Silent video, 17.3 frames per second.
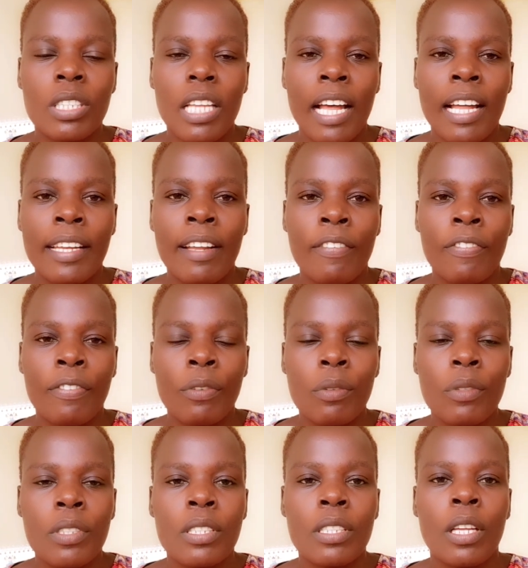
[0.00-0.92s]
other
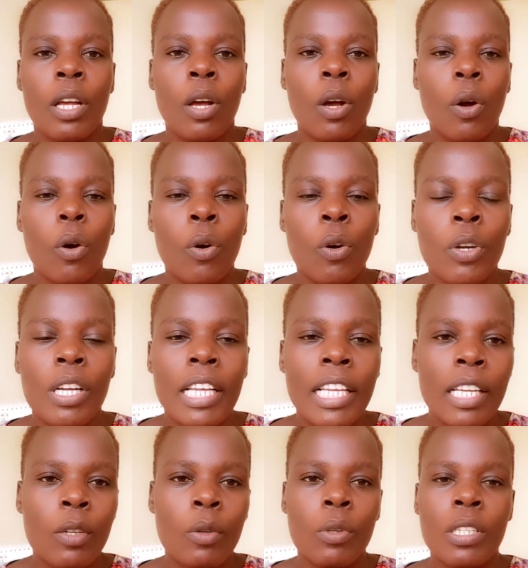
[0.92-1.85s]
foods or
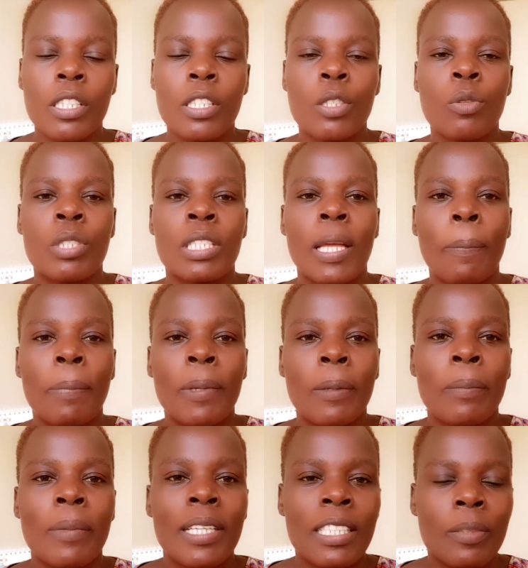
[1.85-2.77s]
liquid to
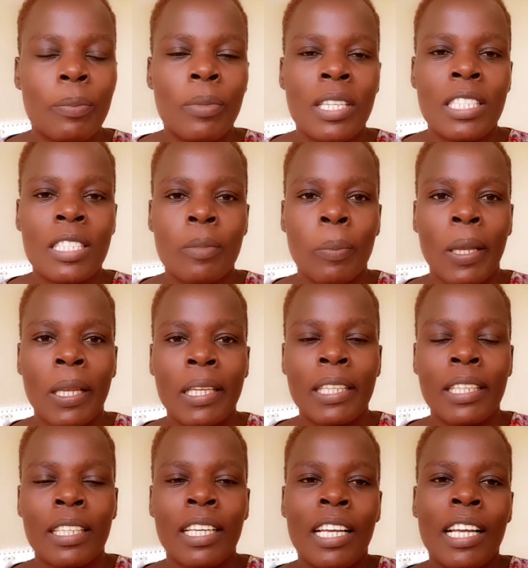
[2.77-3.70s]
supplement breast
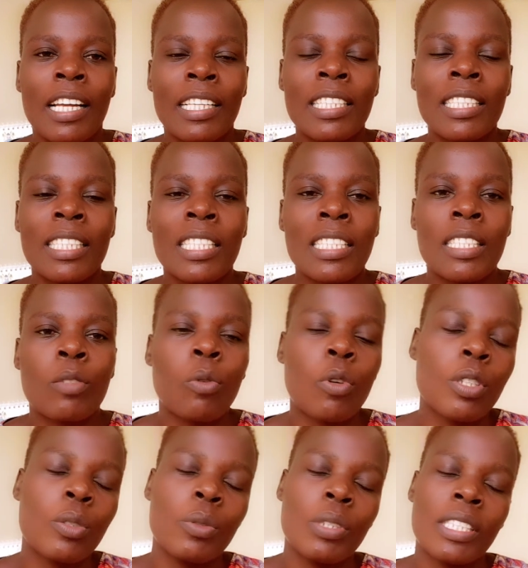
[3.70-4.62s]
milk. This is
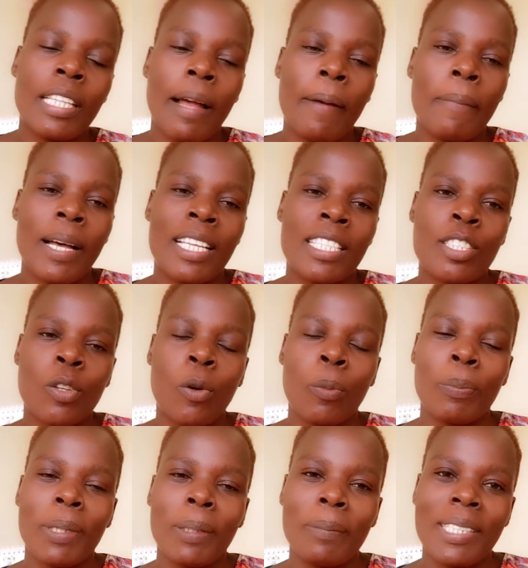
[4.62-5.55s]
what we term as
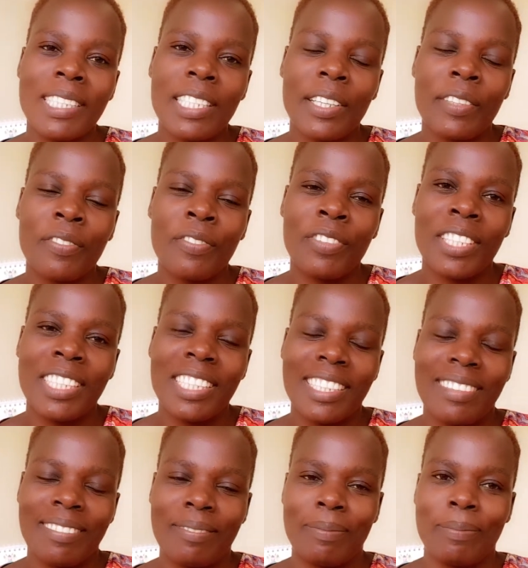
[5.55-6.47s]
complementary
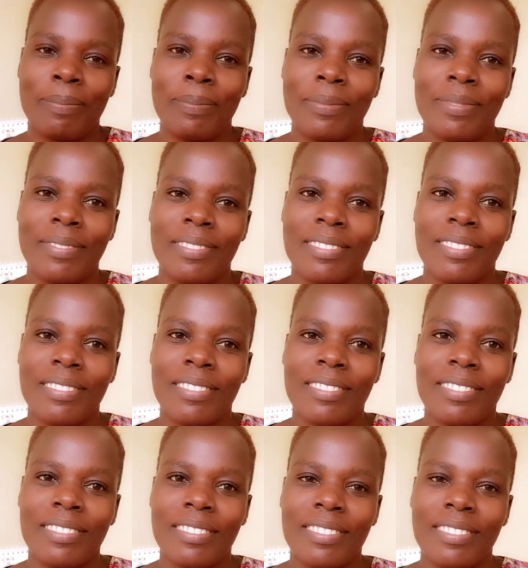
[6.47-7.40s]
feeding.
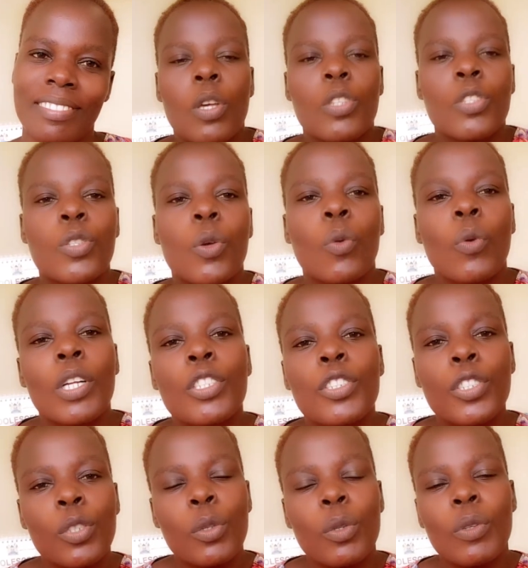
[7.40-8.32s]
So when
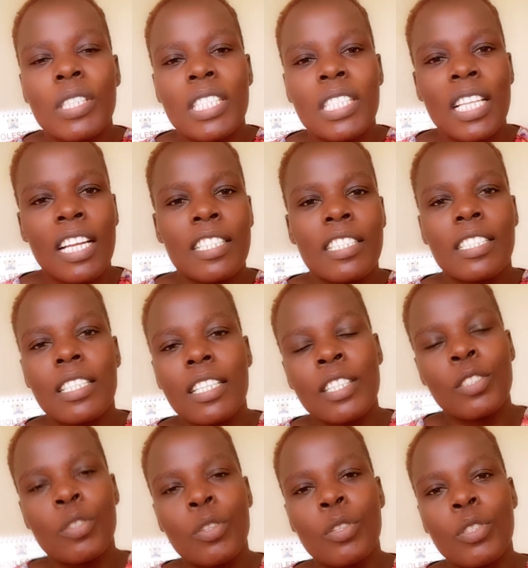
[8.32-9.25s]
should we start
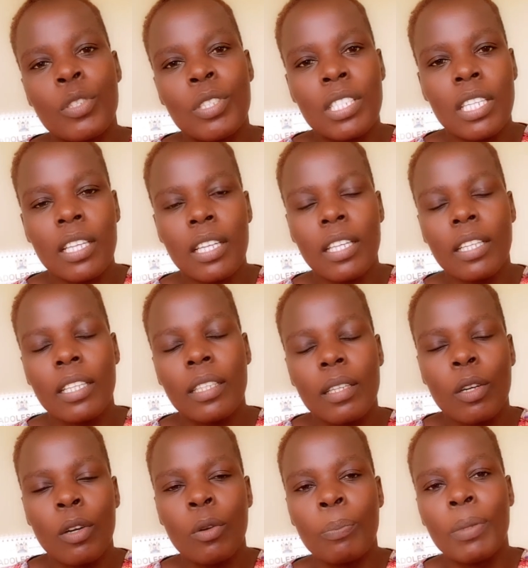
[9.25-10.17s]

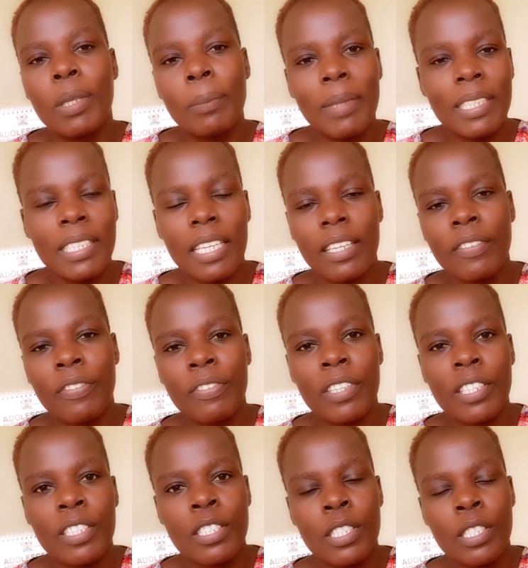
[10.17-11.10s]
introducing complementary
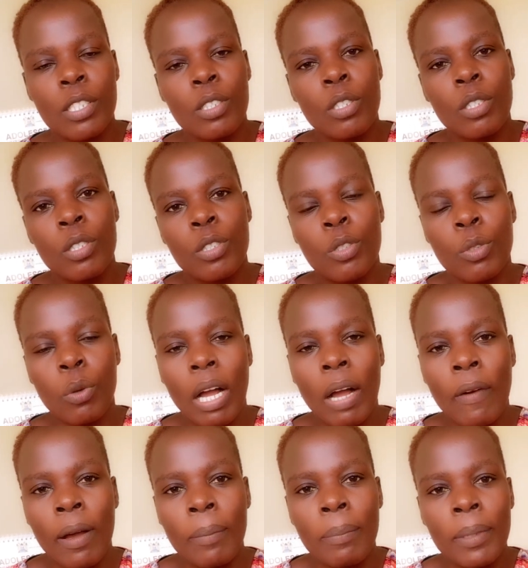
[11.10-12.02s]
feeds to
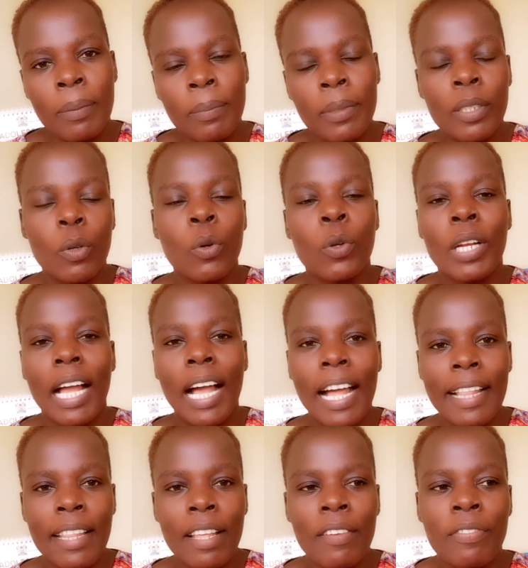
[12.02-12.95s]
our baby or
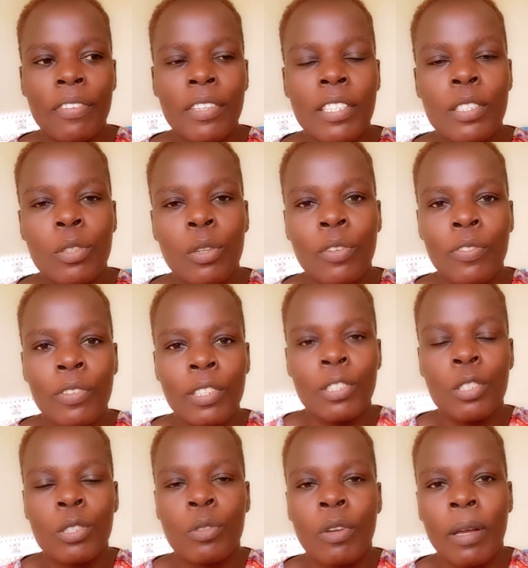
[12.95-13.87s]
other feeds or
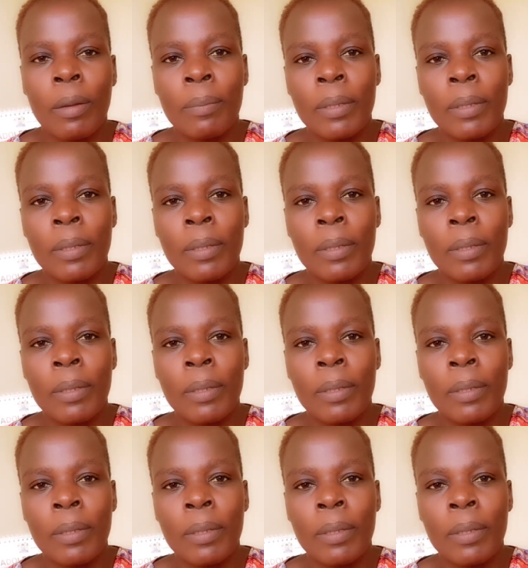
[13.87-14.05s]
foods to our